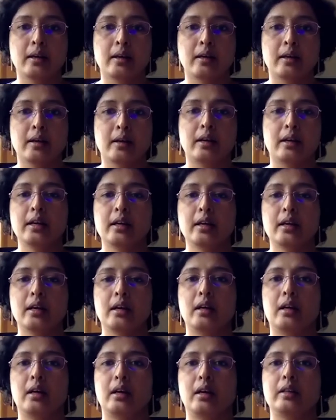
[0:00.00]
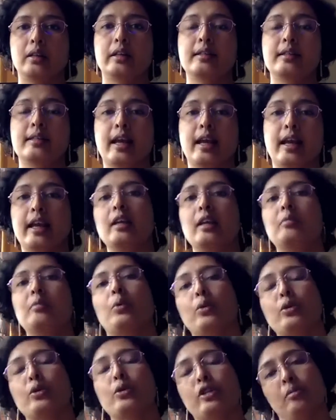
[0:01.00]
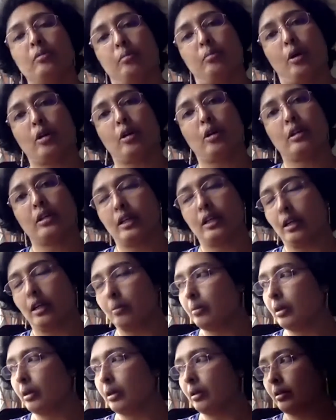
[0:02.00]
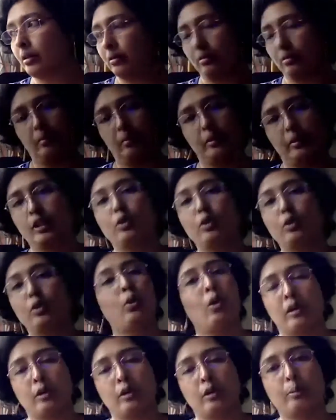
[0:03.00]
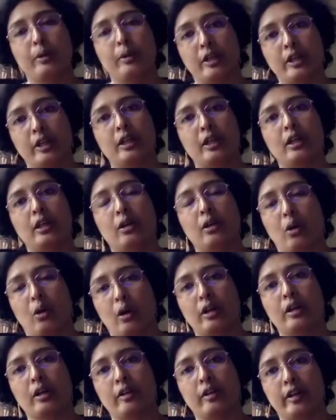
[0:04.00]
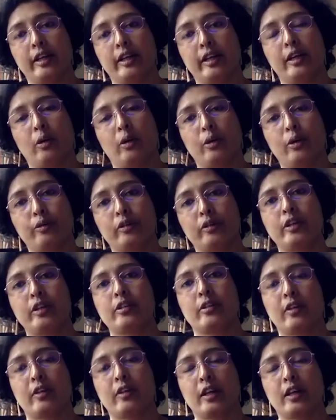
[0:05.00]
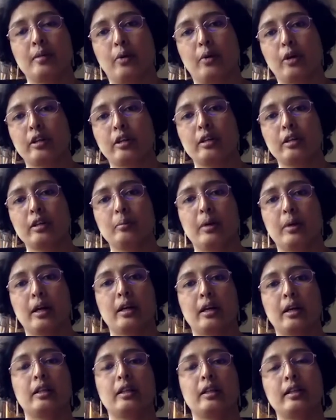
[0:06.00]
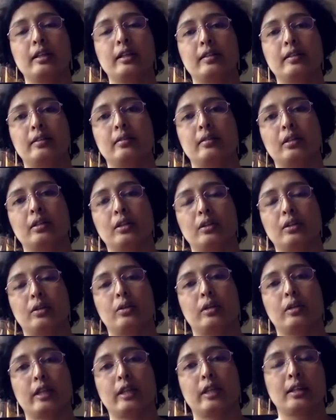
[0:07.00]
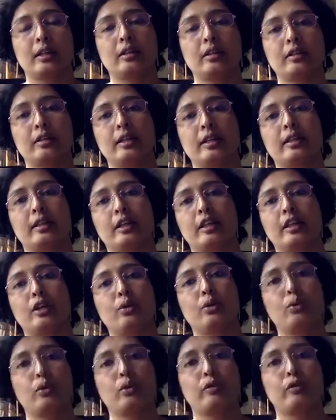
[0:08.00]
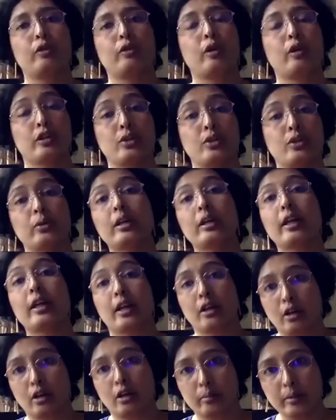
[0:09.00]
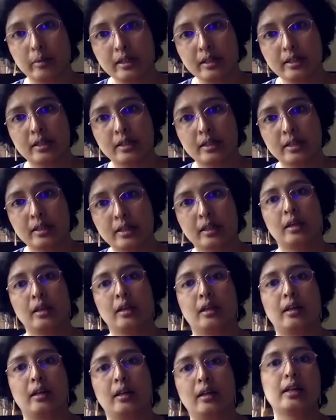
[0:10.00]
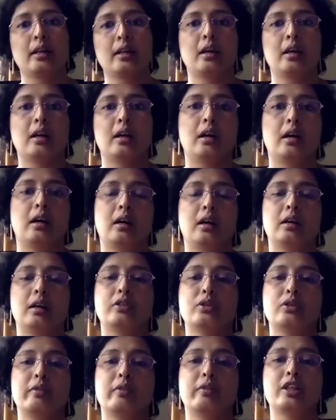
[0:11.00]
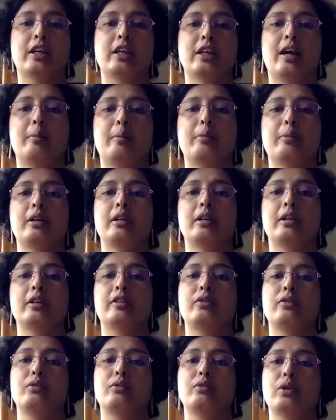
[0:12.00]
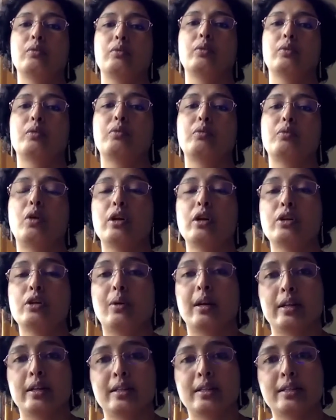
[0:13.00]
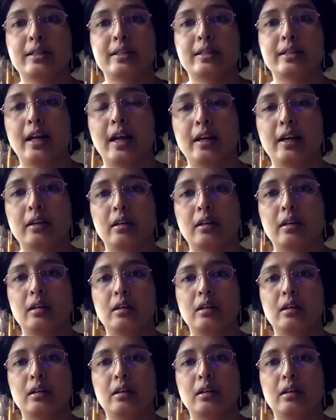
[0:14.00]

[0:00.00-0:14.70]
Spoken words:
right? The second most important number, I mean, no particular order really, all of these are very important, but the other thing that they do look for is unit economics, right? So venture capitalists would want to understand